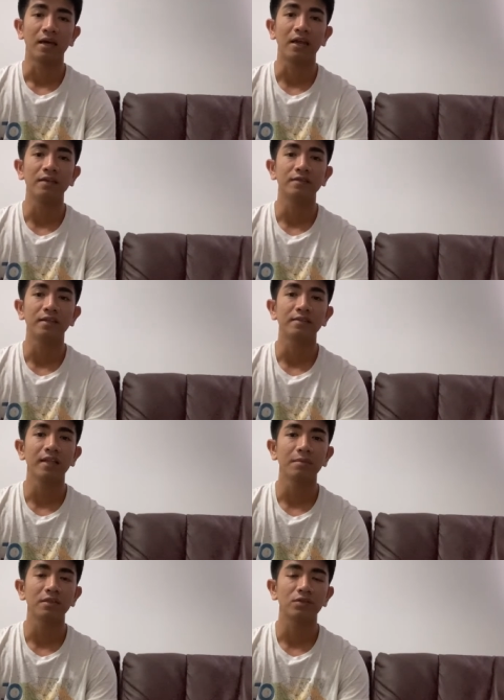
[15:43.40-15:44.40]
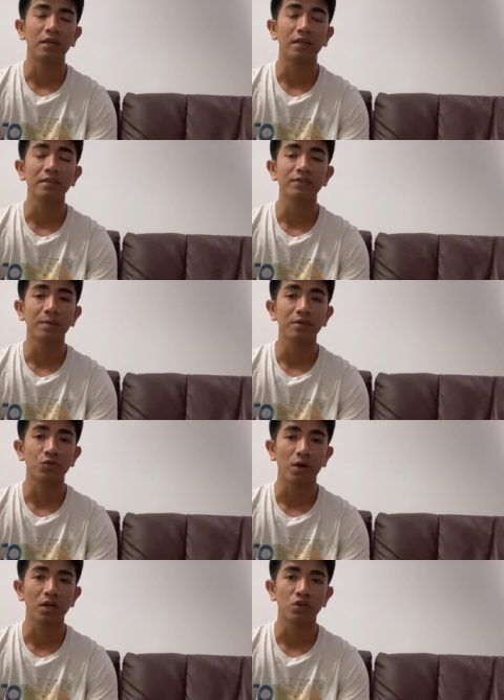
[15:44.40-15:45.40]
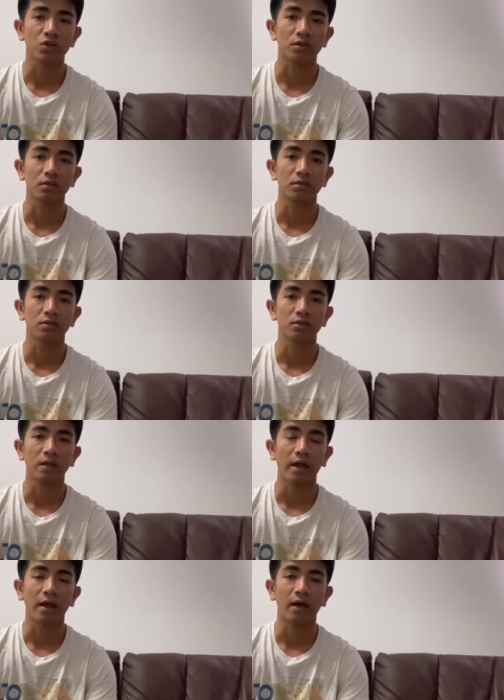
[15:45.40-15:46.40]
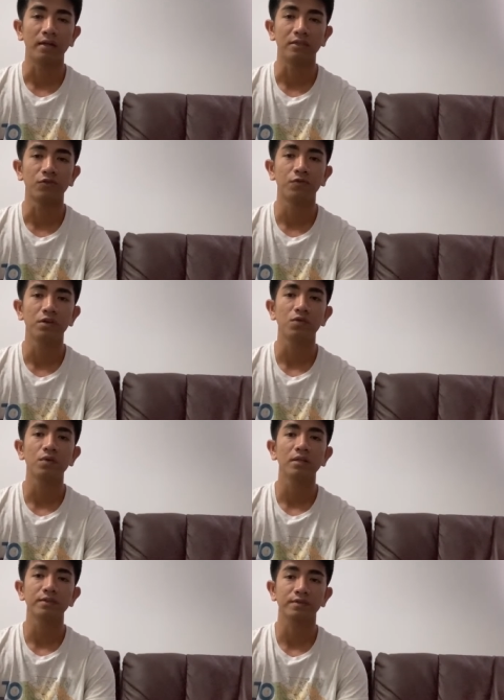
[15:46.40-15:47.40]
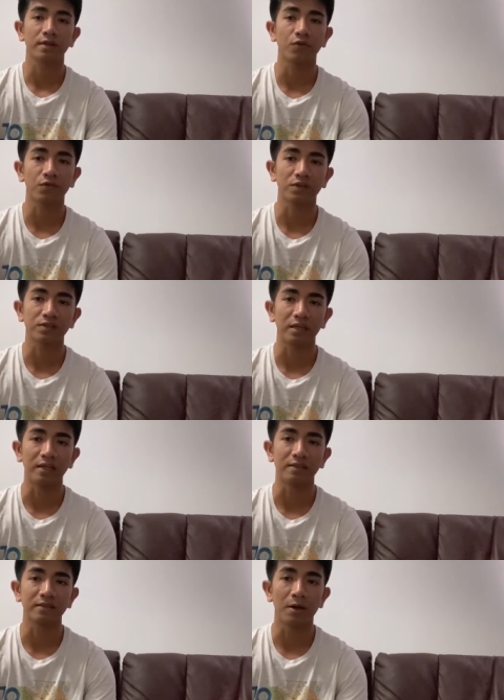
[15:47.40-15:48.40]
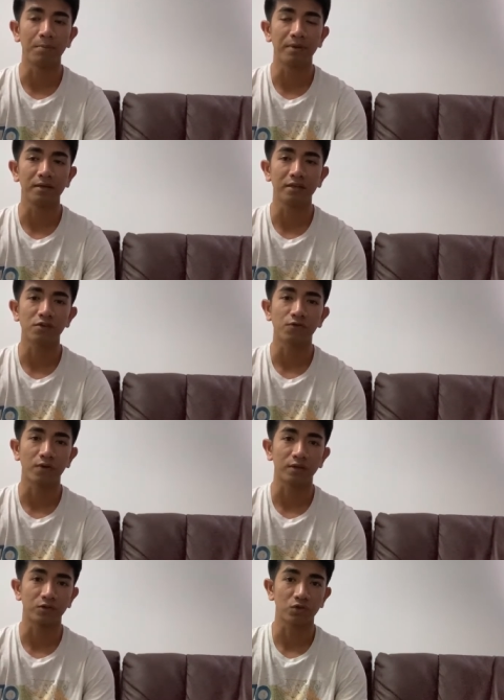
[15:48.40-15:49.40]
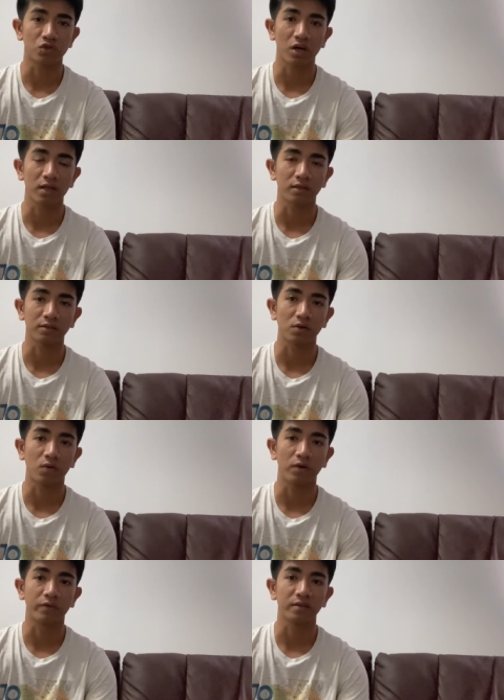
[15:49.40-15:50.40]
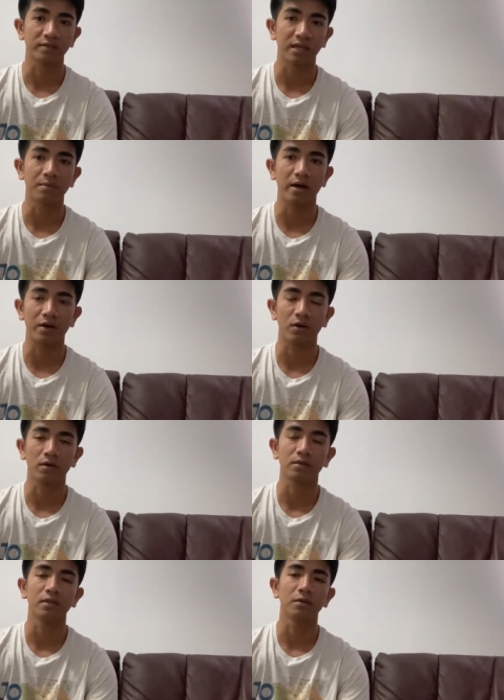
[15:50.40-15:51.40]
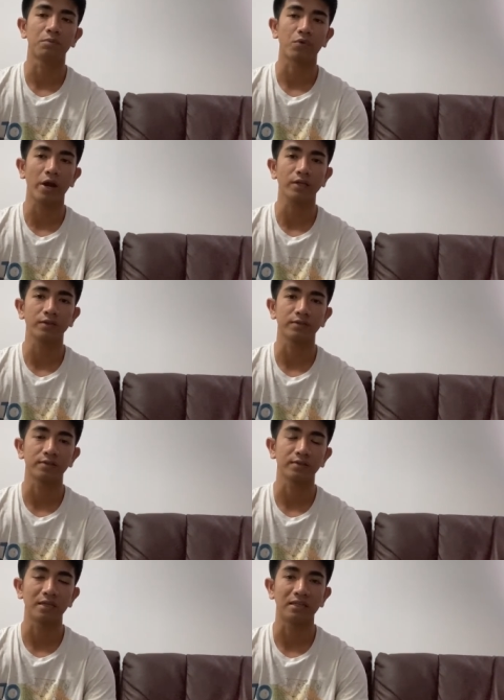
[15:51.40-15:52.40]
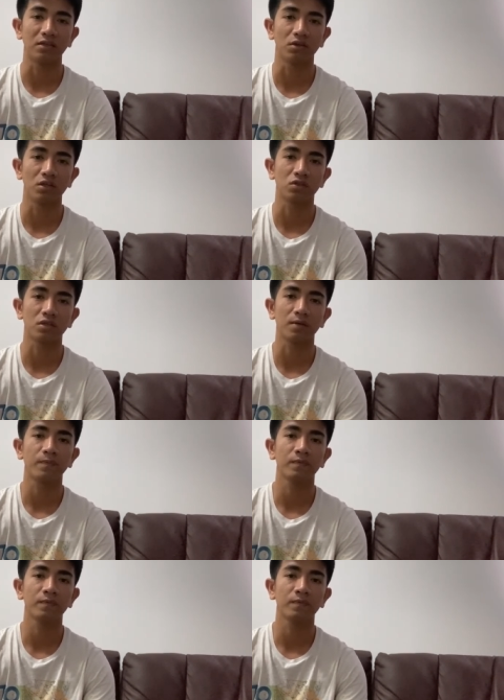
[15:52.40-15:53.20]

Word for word: is Islamic, in Islamic tradition, the funeral service is a bit different to China's or even some other local practices in Indonesia